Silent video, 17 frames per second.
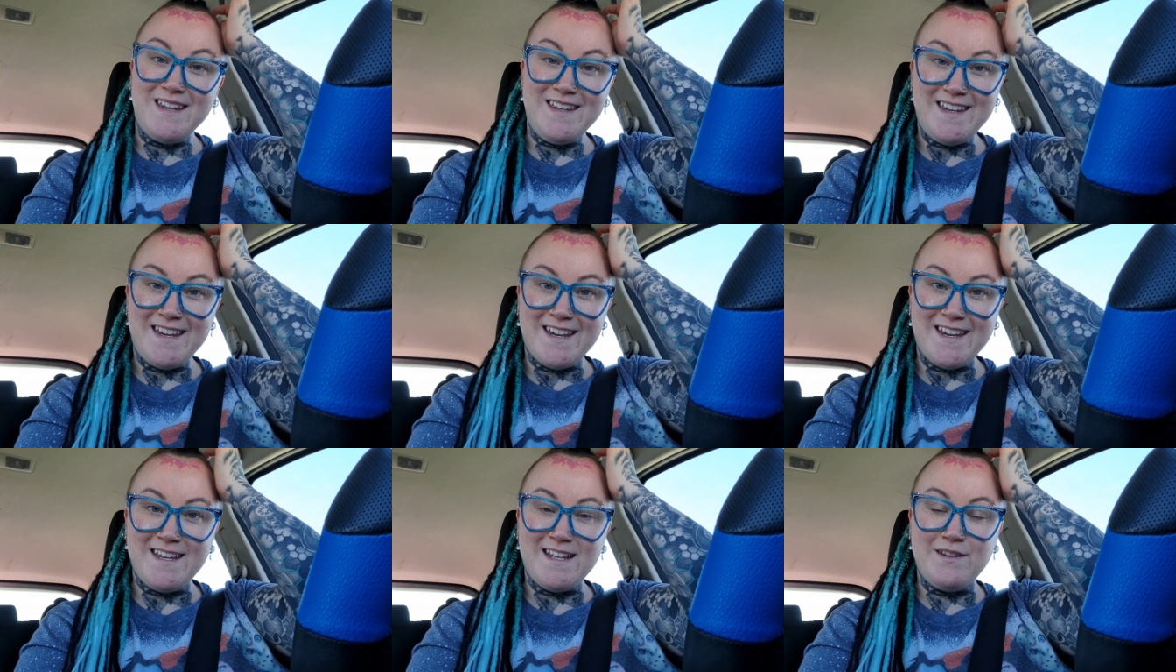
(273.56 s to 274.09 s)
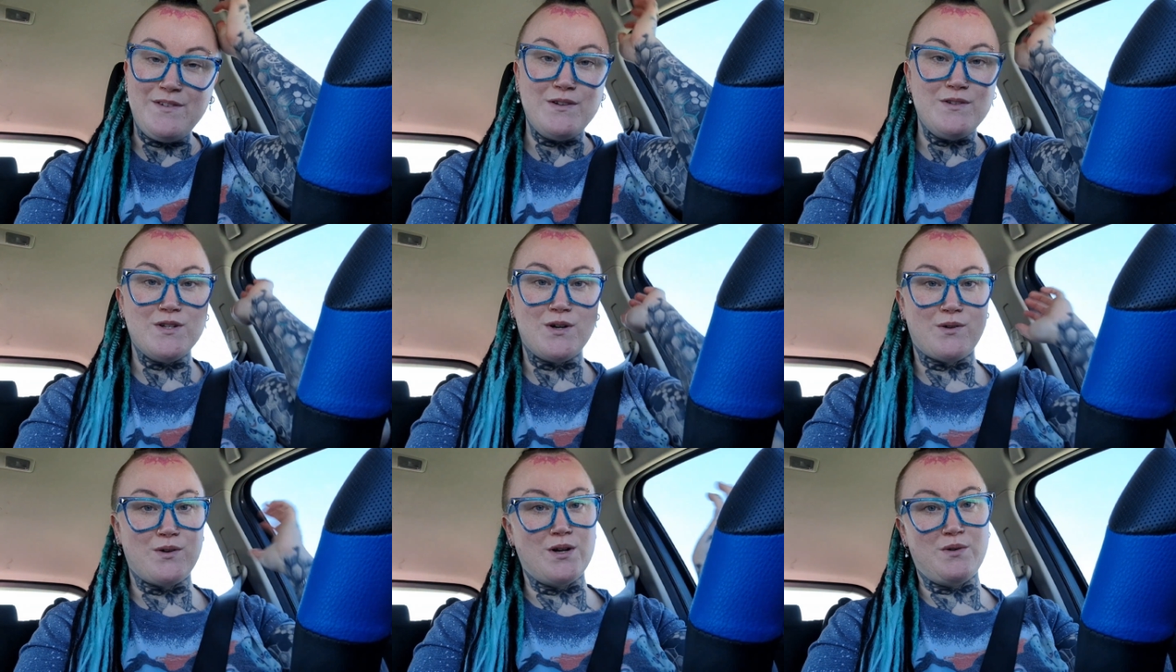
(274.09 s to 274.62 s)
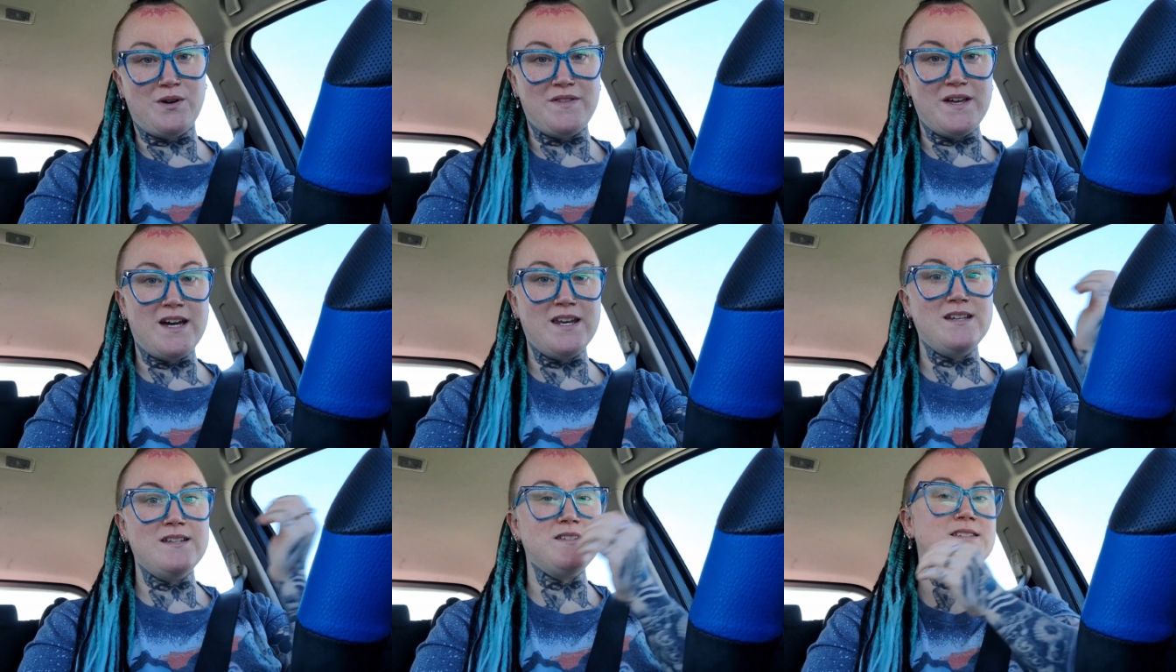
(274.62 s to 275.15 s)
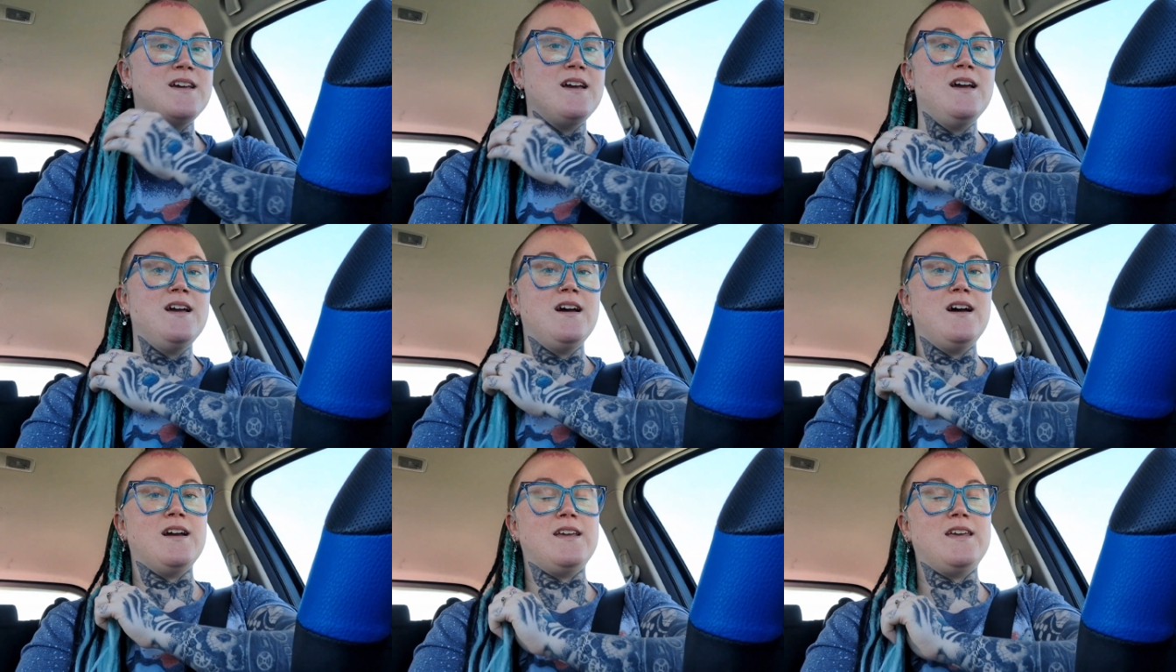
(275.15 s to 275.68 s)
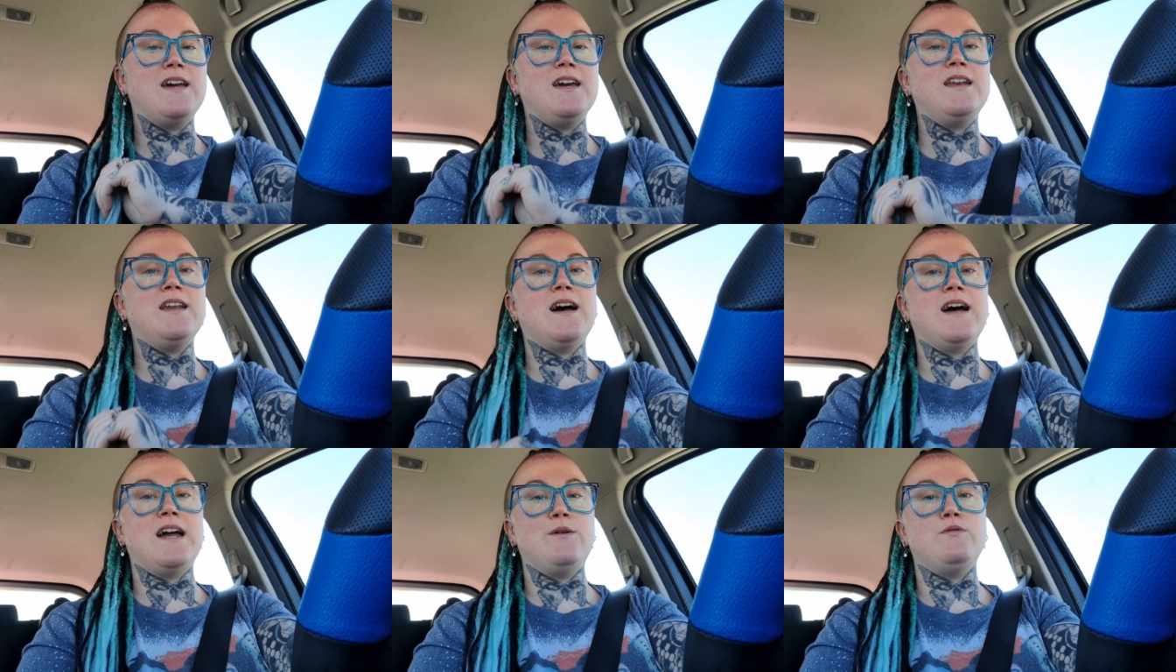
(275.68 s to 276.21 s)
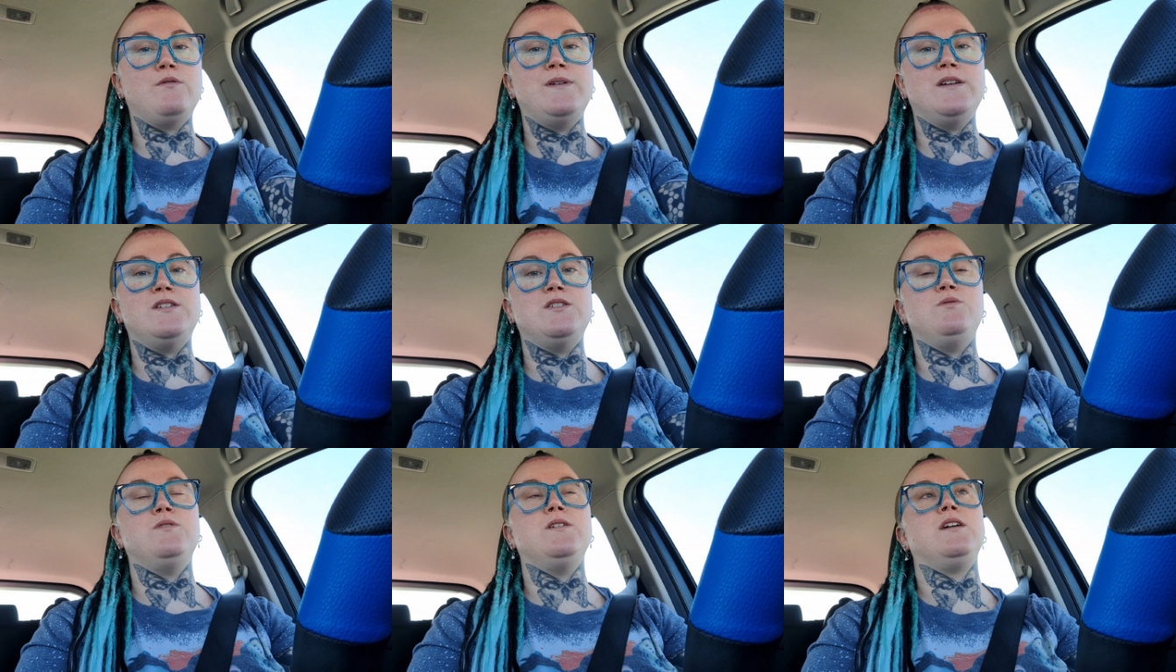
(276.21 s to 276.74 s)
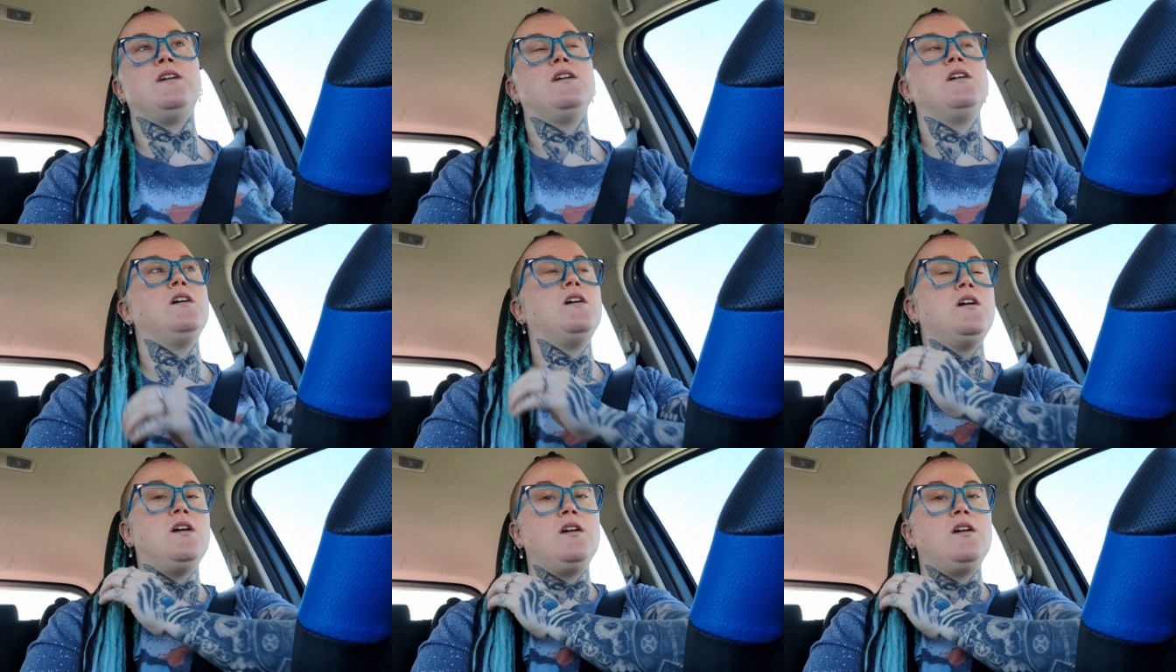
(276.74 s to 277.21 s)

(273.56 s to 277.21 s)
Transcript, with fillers: Yay. And if you don't know what that is, again, I will be doing